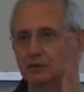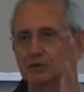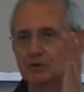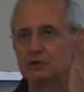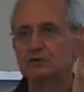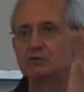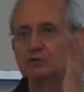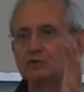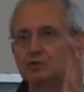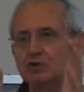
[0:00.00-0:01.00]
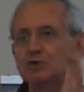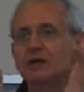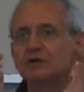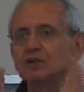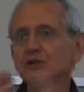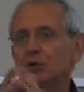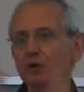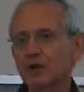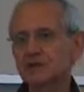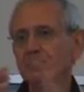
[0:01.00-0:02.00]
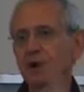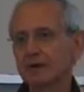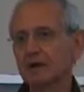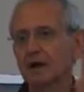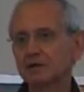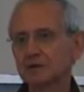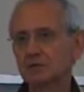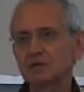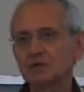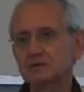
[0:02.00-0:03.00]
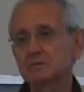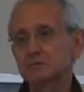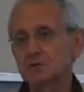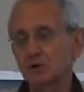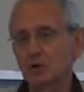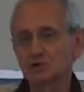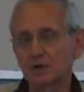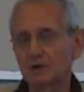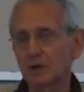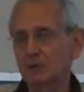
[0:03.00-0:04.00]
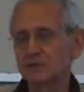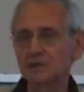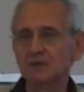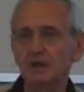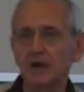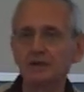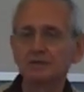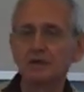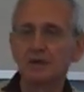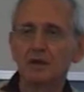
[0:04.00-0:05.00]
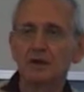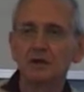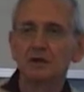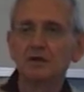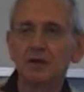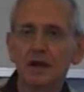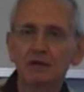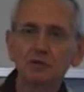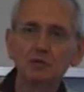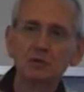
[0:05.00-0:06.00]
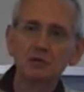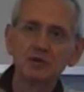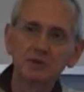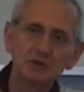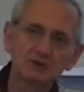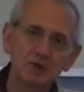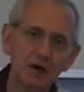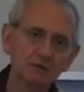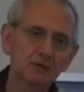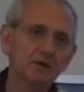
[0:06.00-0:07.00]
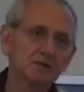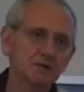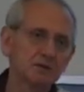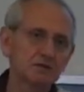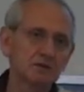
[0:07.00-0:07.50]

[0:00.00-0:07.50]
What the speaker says: you should not keep on expanding activities, because what happens in the end you will be drowned under